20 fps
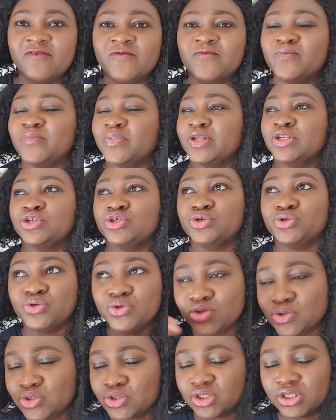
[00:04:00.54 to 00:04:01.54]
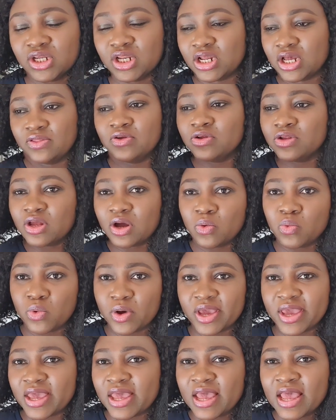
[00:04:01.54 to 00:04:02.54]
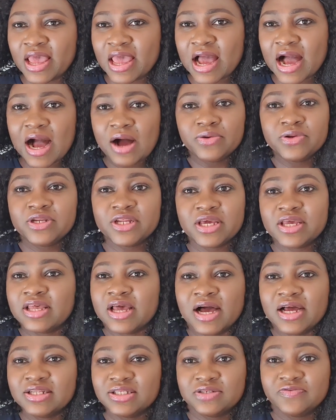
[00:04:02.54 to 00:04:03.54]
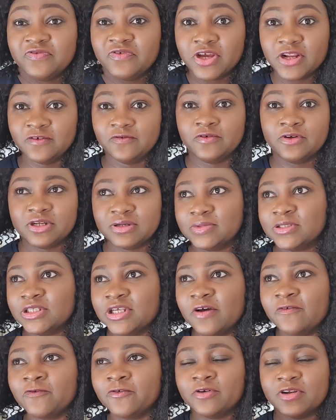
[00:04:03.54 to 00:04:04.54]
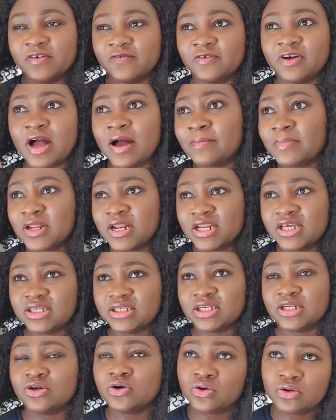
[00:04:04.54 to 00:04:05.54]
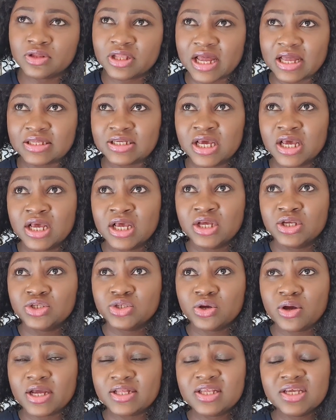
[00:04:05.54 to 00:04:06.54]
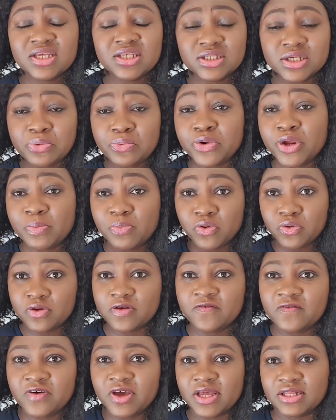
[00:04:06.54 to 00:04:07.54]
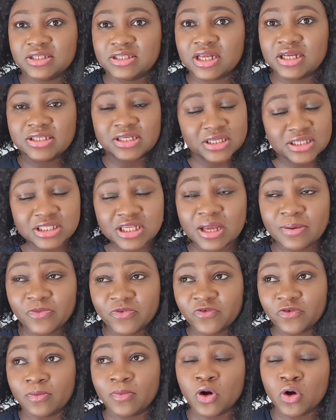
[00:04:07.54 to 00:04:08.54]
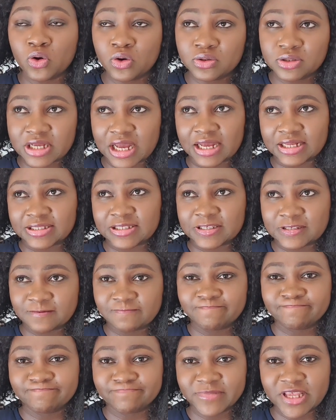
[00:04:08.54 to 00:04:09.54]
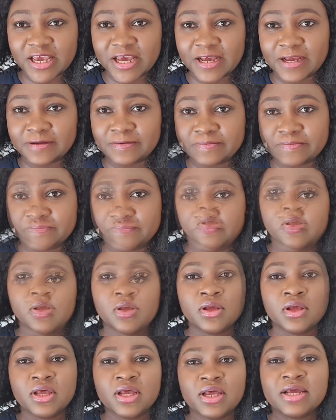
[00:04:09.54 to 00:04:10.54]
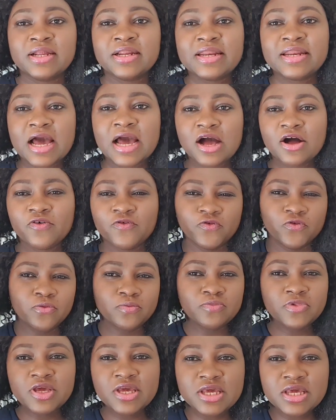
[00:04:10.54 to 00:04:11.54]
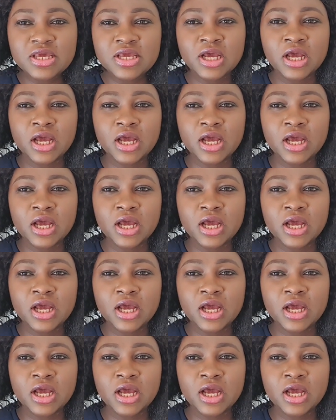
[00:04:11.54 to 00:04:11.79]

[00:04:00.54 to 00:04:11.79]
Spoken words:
been used in another way, how they can't fend for themselves, for their families and all that. So I think it's a ripple effect that has stemmed from all that. Yeah. Now for me,